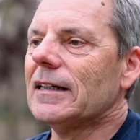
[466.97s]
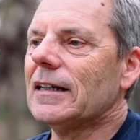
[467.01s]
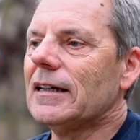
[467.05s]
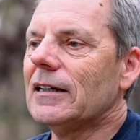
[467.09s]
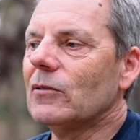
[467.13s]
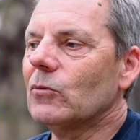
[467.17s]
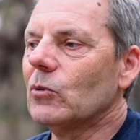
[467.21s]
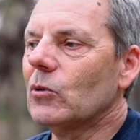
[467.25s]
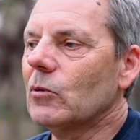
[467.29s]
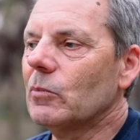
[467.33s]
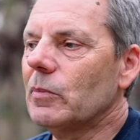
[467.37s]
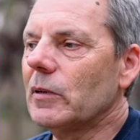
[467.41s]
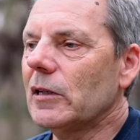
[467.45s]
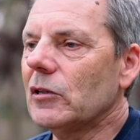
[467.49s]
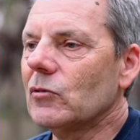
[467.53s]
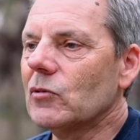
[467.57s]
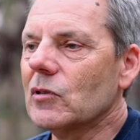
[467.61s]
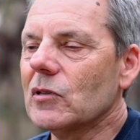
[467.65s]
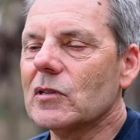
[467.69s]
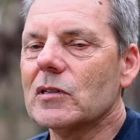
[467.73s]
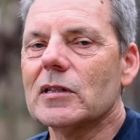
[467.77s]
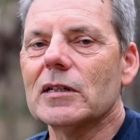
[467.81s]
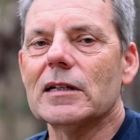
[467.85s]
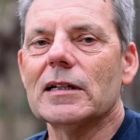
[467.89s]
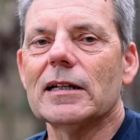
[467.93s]
it will be
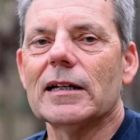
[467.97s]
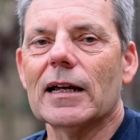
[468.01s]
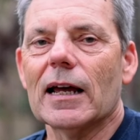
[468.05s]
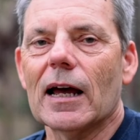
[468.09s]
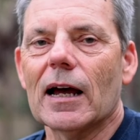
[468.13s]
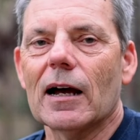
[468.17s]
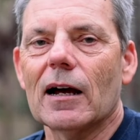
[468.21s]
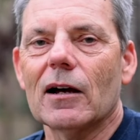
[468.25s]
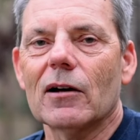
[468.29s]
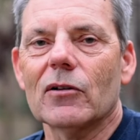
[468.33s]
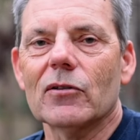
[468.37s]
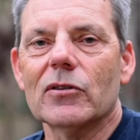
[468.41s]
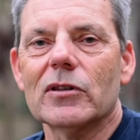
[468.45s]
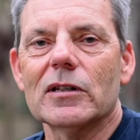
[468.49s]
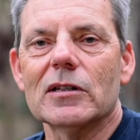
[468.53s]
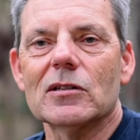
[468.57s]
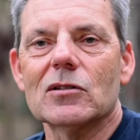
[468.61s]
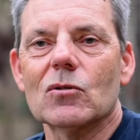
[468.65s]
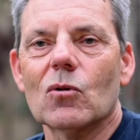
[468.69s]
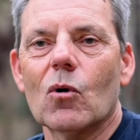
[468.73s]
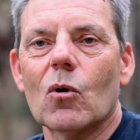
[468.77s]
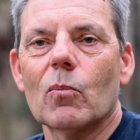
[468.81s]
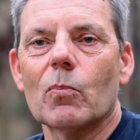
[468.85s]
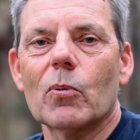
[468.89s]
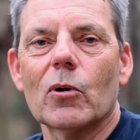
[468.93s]
interesting to see how
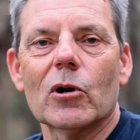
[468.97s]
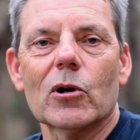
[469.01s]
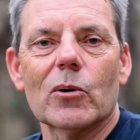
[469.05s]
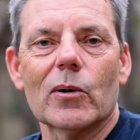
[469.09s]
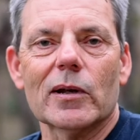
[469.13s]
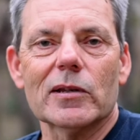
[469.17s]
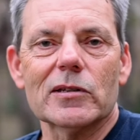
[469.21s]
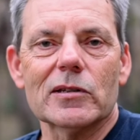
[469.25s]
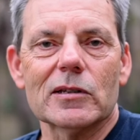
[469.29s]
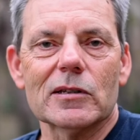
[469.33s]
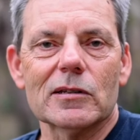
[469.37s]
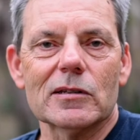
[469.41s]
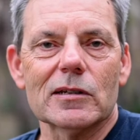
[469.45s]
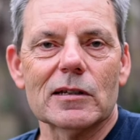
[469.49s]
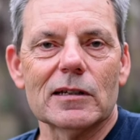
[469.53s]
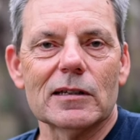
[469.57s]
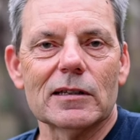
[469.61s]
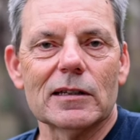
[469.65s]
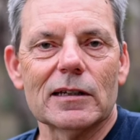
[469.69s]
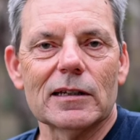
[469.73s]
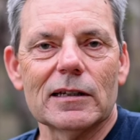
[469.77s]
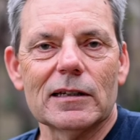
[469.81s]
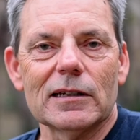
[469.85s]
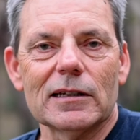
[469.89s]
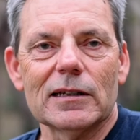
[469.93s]
this all progresses in
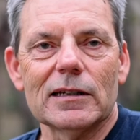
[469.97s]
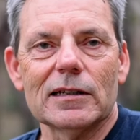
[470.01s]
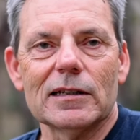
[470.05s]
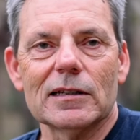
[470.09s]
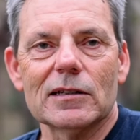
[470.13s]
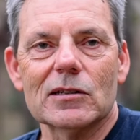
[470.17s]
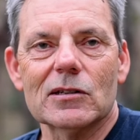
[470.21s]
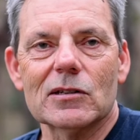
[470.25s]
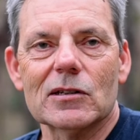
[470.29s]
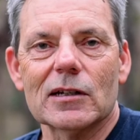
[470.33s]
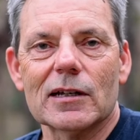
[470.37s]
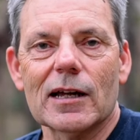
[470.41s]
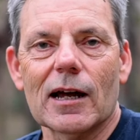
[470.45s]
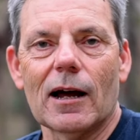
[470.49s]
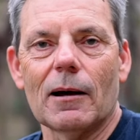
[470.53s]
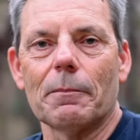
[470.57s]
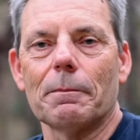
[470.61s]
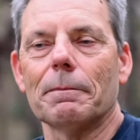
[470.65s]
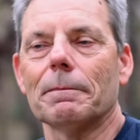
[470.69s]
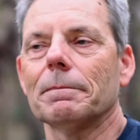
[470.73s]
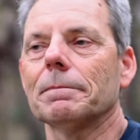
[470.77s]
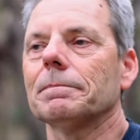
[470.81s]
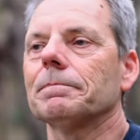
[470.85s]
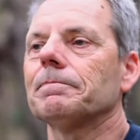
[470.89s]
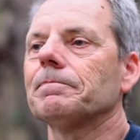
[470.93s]
the years to
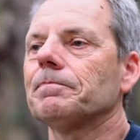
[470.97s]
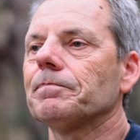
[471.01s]
come.